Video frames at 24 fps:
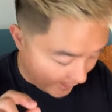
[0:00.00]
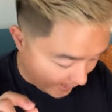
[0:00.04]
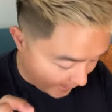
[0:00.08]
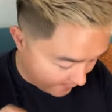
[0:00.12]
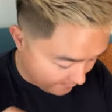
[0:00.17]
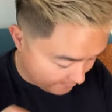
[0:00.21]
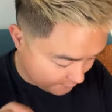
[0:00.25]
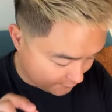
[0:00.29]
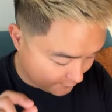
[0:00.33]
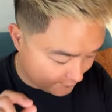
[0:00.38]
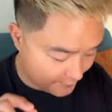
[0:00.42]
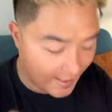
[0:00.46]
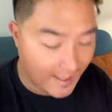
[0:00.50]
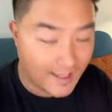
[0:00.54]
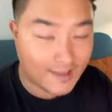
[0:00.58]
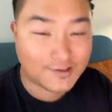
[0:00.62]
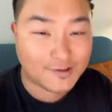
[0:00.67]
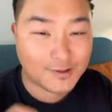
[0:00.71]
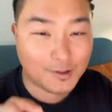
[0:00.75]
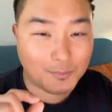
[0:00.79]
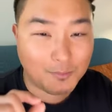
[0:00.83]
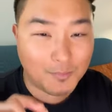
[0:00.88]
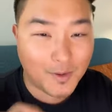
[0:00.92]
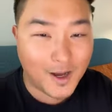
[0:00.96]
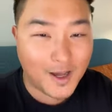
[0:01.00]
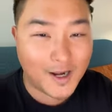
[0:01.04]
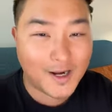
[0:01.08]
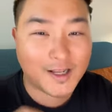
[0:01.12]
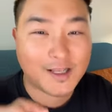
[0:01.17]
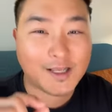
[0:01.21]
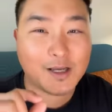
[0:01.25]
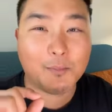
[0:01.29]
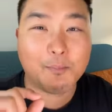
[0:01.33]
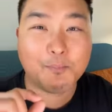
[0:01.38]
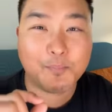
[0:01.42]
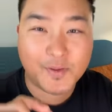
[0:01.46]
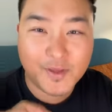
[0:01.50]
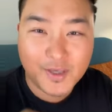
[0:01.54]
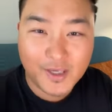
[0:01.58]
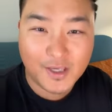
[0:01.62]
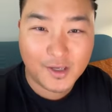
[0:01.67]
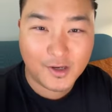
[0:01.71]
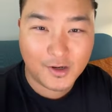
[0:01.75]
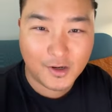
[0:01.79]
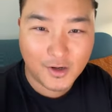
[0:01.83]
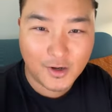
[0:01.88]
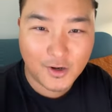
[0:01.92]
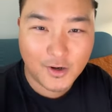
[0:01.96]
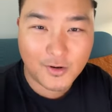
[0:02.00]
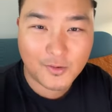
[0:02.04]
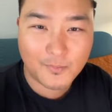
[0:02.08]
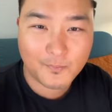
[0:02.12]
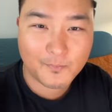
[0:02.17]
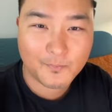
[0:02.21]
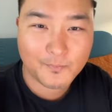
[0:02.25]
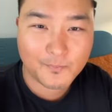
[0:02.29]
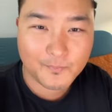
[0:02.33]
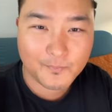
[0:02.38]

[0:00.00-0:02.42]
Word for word: have Santa Monica Pier